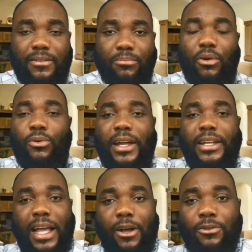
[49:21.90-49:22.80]
But right
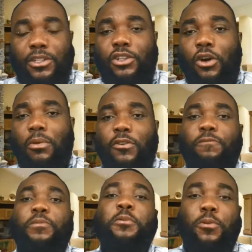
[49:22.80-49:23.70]
now, the number
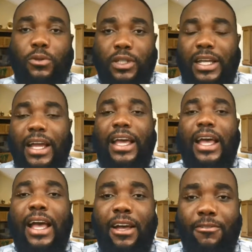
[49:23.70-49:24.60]
of people that I
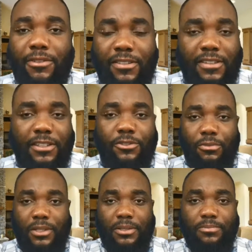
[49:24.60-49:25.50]
have listening to
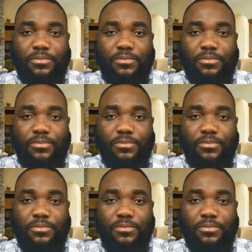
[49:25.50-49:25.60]
me,